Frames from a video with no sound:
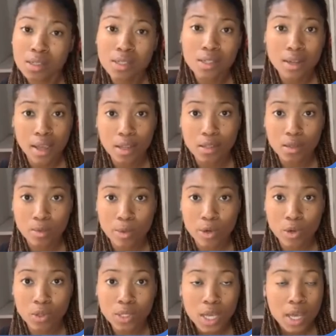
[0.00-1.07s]
today's
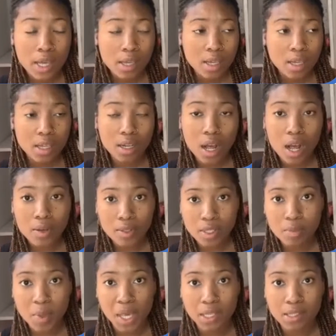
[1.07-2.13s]
world, in our
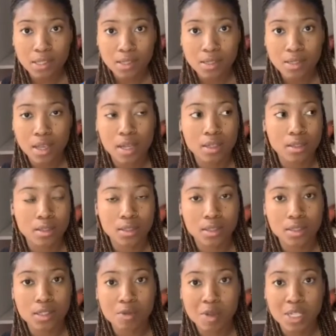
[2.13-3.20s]
spaces and
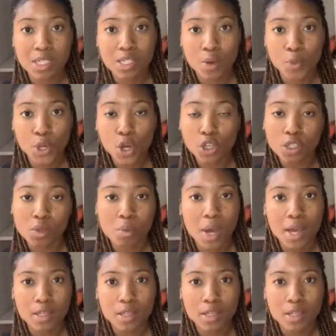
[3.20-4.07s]
the spaces that we occupy,